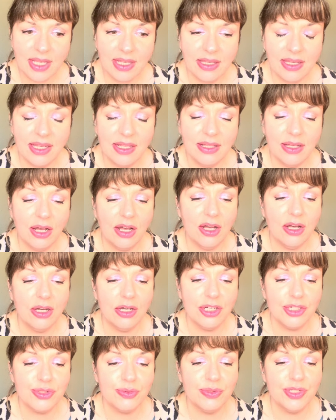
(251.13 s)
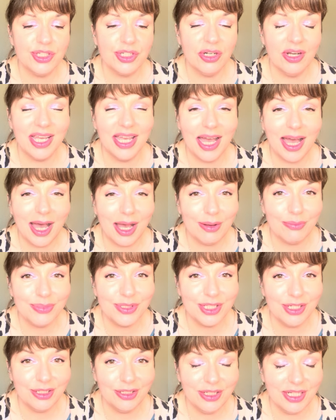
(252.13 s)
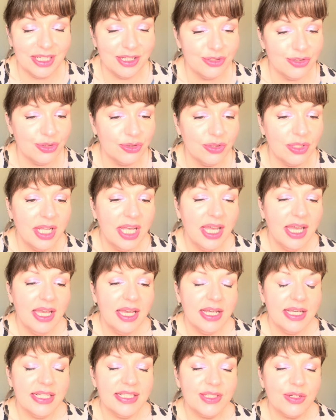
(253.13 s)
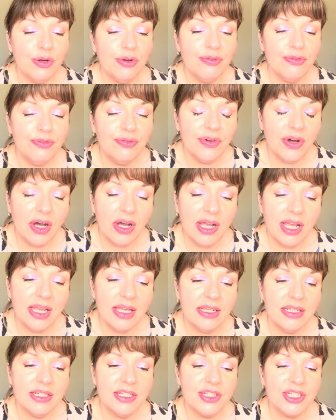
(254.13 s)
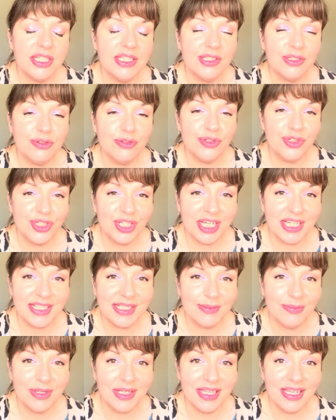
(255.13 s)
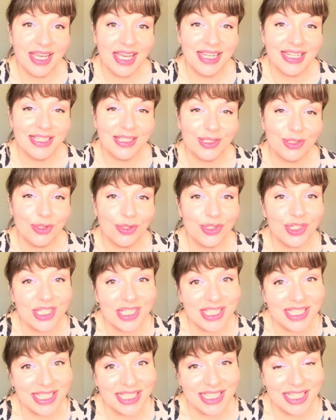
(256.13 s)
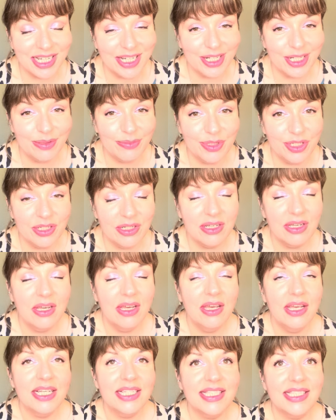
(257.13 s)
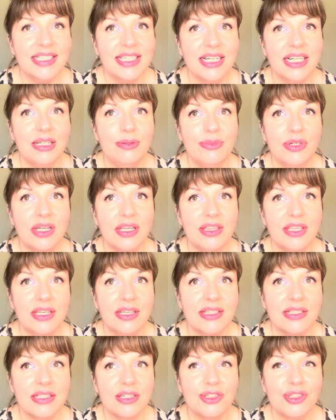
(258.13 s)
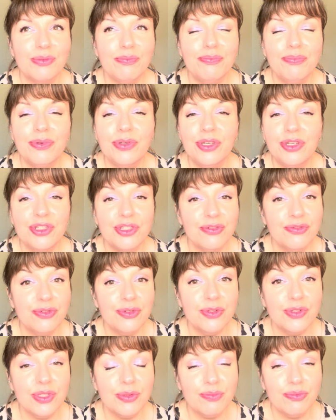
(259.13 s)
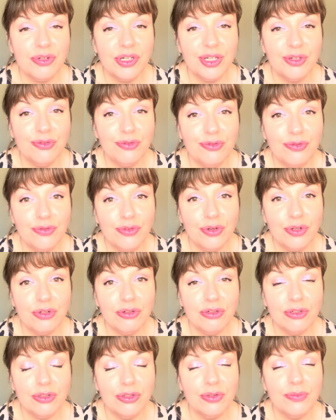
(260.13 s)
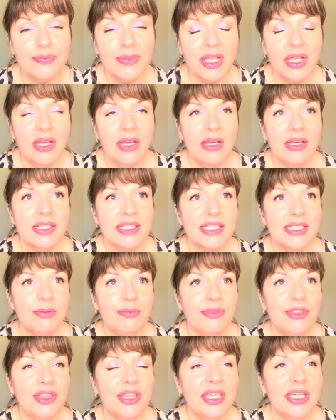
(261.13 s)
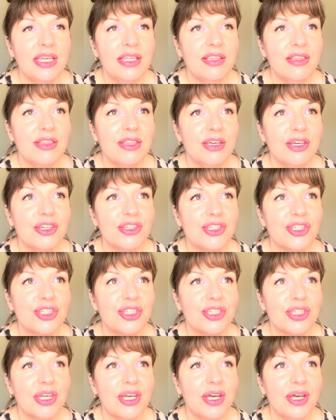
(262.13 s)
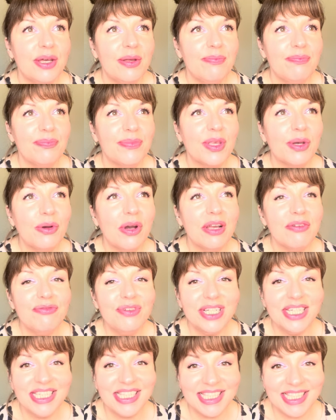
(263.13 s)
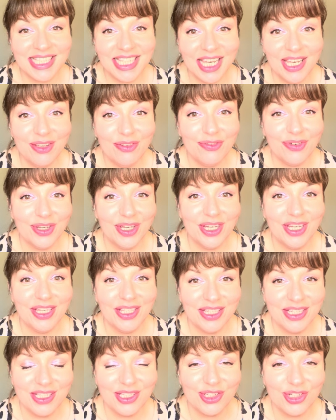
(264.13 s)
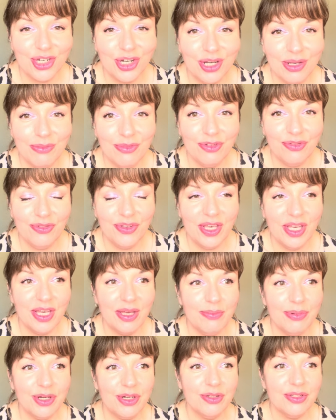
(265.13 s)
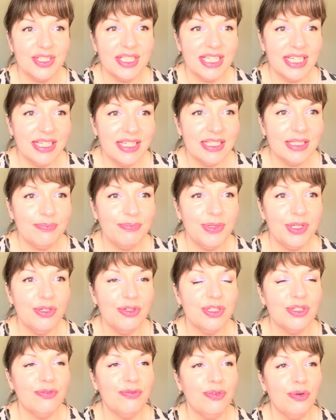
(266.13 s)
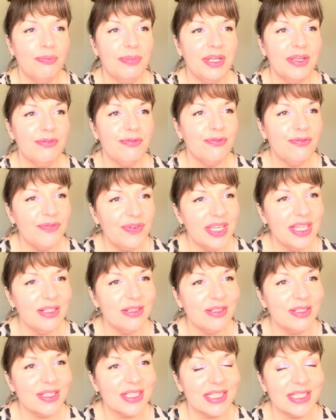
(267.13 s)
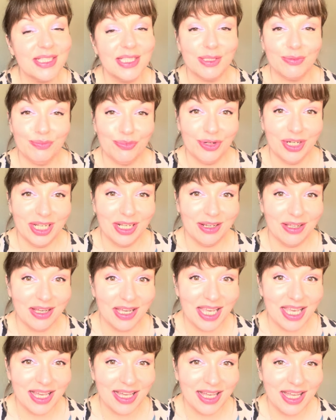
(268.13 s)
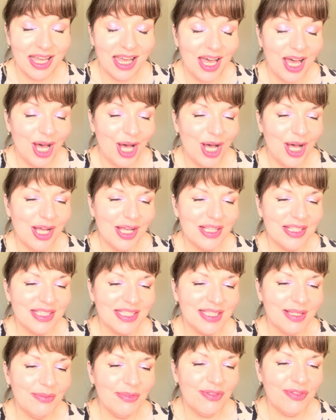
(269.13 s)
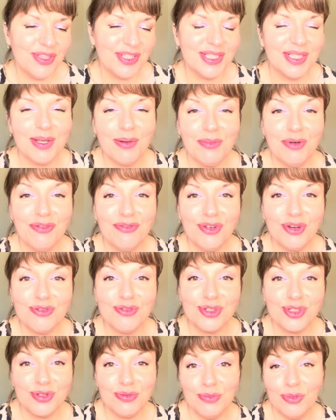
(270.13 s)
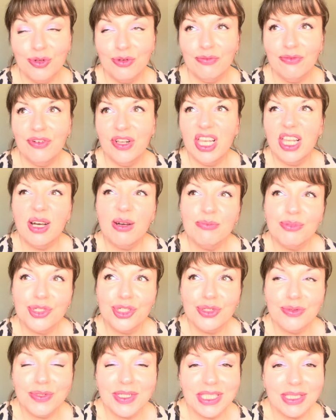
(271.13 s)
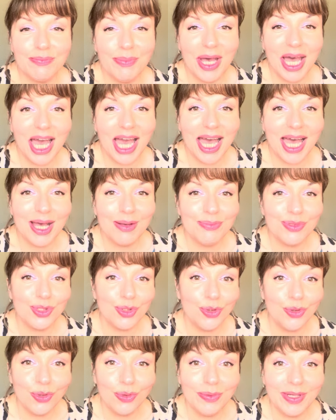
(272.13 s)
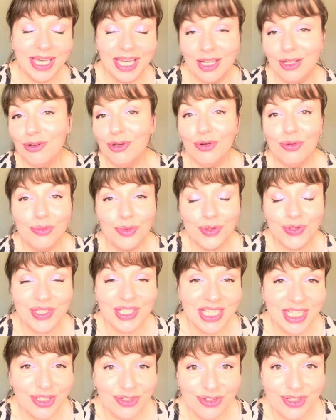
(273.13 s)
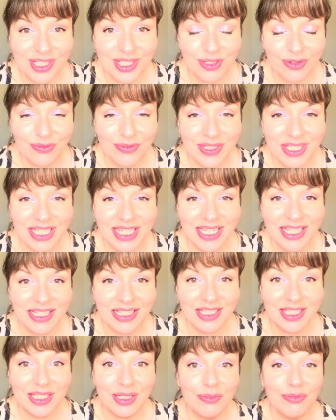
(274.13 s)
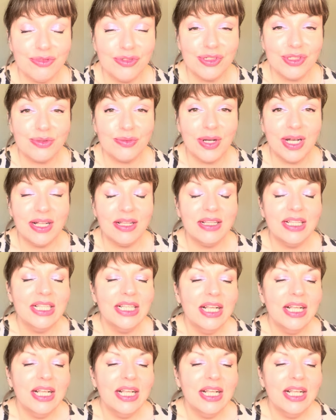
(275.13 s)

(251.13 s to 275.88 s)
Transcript: in the heart, which I absolutely adore. It's got violet, it's got jasmine, and it's got cyclamen. Cyclamen, I think, is such a beautiful spring floral, something that I really savour at this time of year because it is beautiful, but it feels spring-like. Some of the summer florals are more voluptuous perhaps, or we get a lot more citrus obviously in the summer as well.